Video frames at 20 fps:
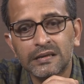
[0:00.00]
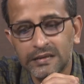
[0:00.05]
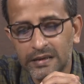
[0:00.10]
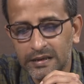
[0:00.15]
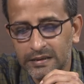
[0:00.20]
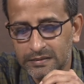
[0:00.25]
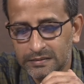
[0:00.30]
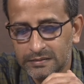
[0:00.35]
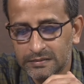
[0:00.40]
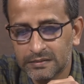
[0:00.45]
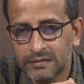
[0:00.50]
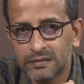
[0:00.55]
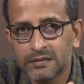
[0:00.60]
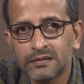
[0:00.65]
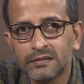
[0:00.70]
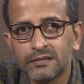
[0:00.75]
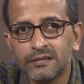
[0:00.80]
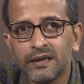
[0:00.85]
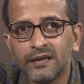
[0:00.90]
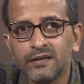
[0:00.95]
then
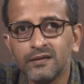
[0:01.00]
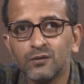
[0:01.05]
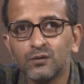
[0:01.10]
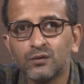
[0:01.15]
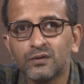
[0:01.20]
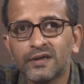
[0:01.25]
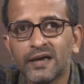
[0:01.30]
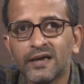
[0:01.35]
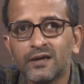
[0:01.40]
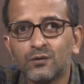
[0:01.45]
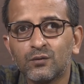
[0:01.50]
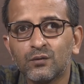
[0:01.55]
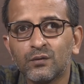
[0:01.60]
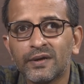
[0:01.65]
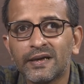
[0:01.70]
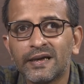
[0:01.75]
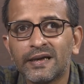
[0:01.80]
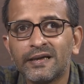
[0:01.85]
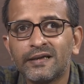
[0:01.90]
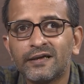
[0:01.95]
then you tend
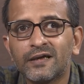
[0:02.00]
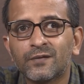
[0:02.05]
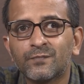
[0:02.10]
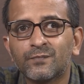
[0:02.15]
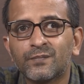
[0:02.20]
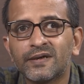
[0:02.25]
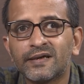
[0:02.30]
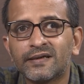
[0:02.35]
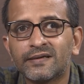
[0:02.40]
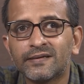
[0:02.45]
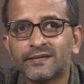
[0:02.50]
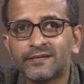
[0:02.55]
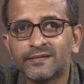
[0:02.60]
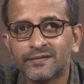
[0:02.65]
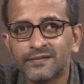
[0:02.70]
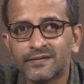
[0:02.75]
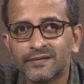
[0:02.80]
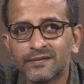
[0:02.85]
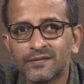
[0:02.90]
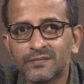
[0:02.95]
to interpret
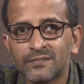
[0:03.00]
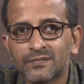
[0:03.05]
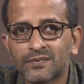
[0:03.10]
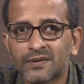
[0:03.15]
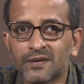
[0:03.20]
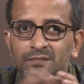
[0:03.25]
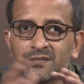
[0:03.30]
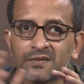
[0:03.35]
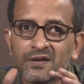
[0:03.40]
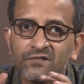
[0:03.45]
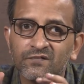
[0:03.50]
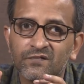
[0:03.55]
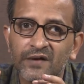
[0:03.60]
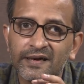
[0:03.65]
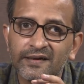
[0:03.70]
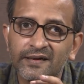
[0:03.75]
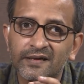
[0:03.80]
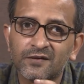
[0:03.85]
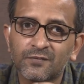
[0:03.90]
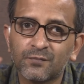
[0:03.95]
it from the
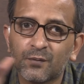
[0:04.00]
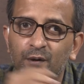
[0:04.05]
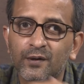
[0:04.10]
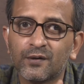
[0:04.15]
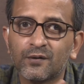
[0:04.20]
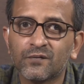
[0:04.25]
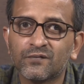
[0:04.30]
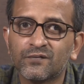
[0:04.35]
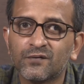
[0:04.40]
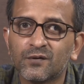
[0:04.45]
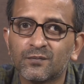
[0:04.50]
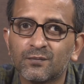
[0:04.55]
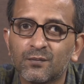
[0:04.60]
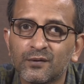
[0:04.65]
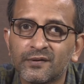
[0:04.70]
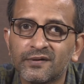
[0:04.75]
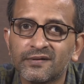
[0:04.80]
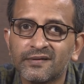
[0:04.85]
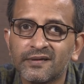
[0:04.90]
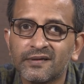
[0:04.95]
vantage point of your
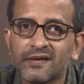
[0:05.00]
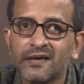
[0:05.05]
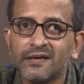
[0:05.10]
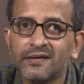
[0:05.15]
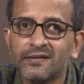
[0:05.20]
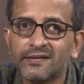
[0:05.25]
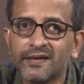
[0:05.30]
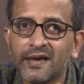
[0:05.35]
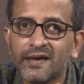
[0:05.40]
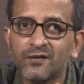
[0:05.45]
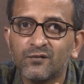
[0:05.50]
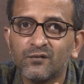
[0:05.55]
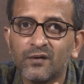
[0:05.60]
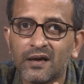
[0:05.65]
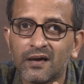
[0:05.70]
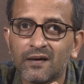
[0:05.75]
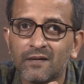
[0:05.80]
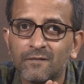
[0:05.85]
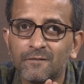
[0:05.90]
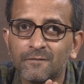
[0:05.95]
positionality as
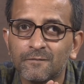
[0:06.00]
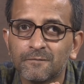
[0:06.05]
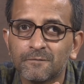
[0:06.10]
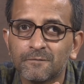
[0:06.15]
well.